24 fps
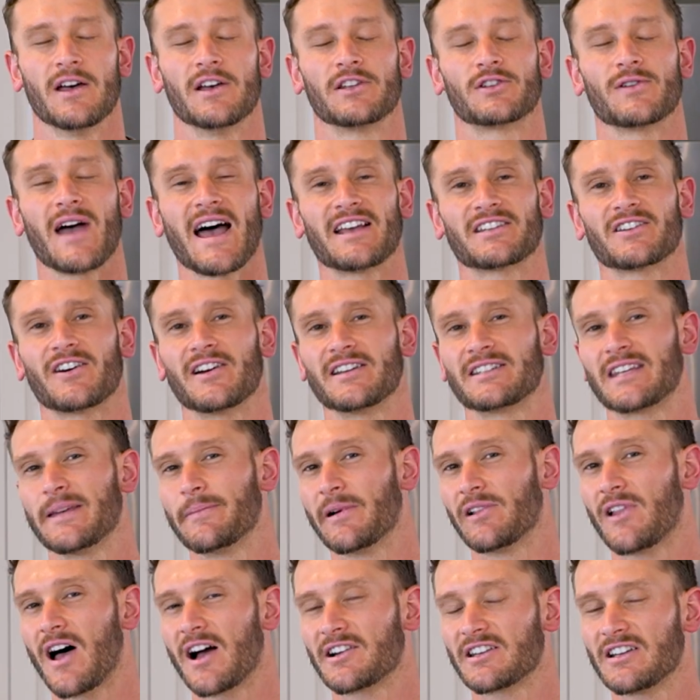So as always, keep
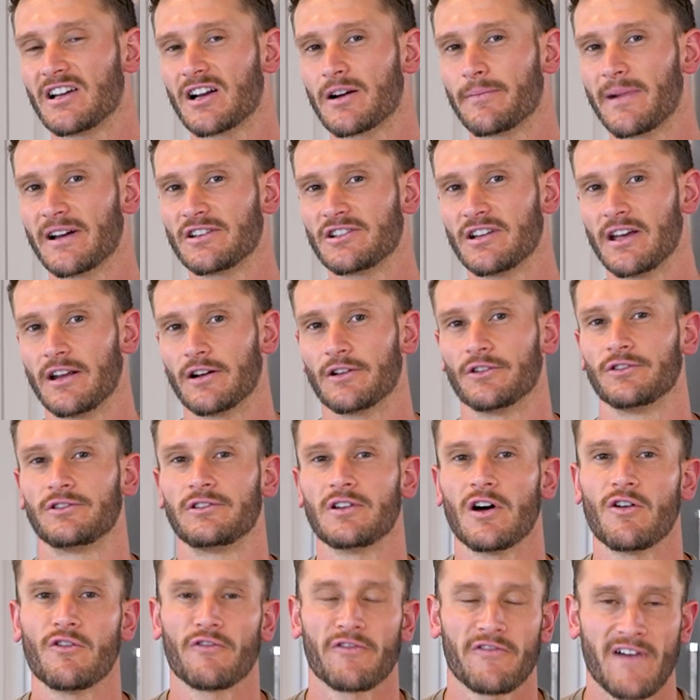it locked in here on my channel.
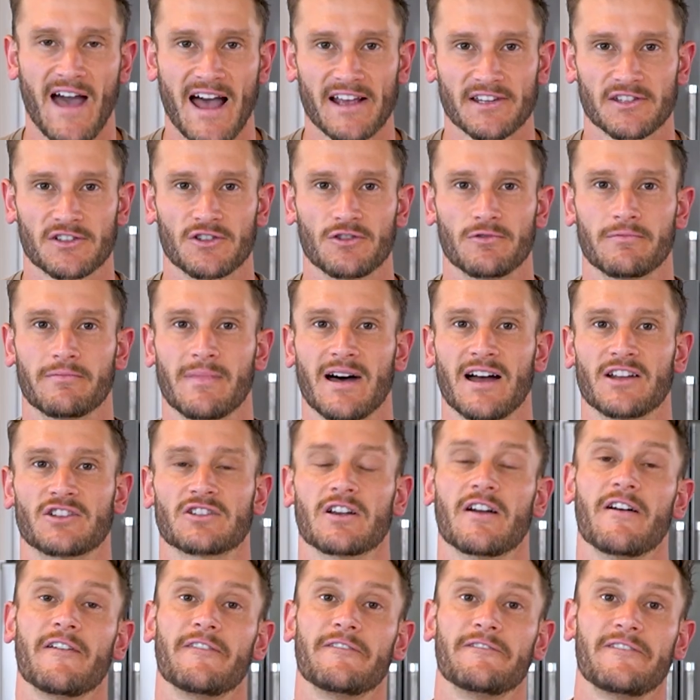Don't fast too much.
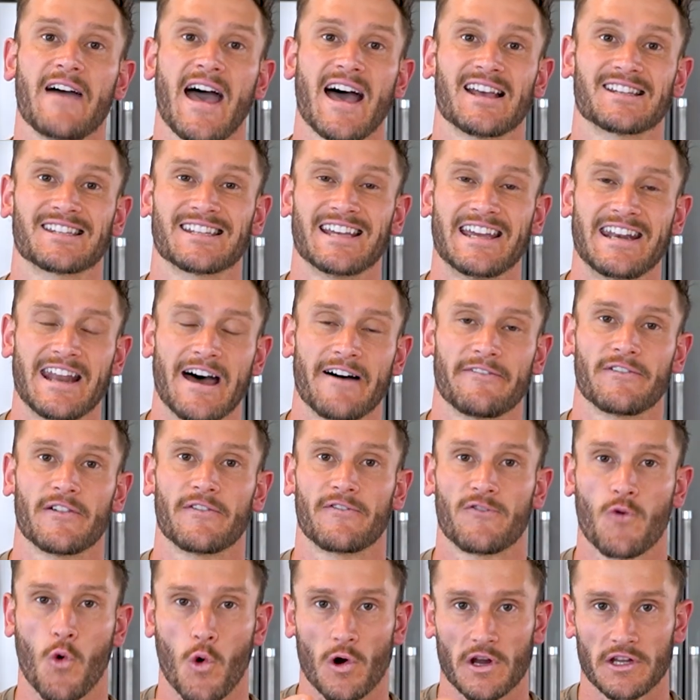Fast
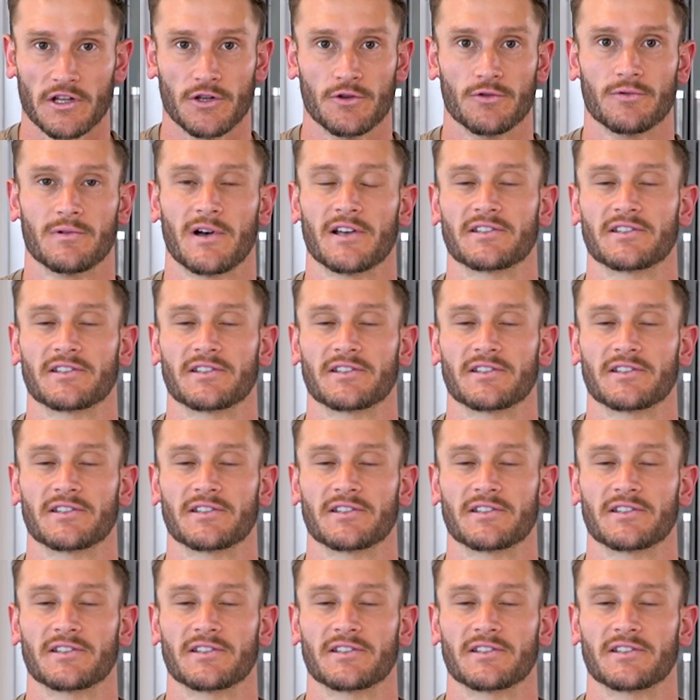enough for you.